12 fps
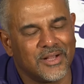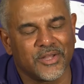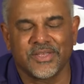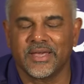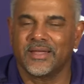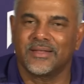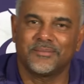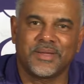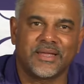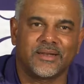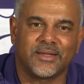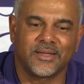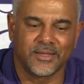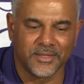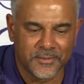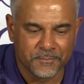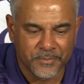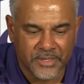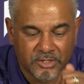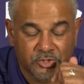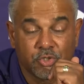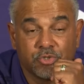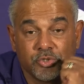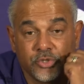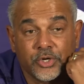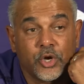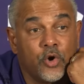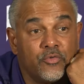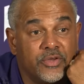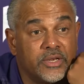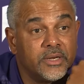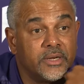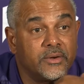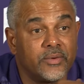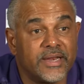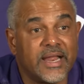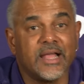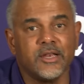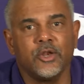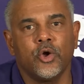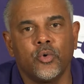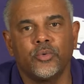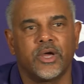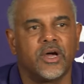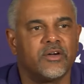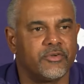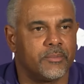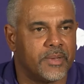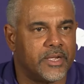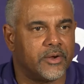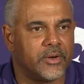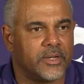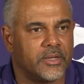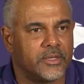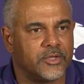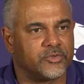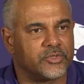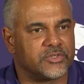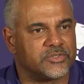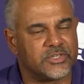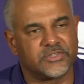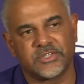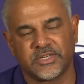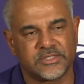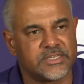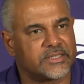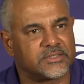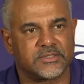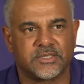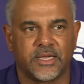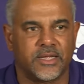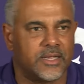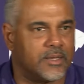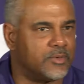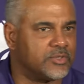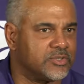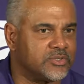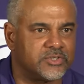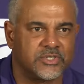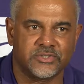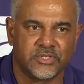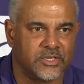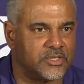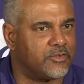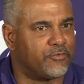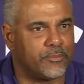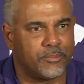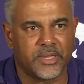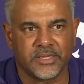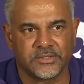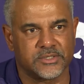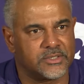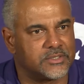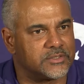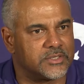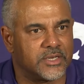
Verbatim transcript: Oh, yeah, man. Uh, so during COVID, right, I'd known of Amir. He was an assistant at Texas A&M. He's an assistant at different places.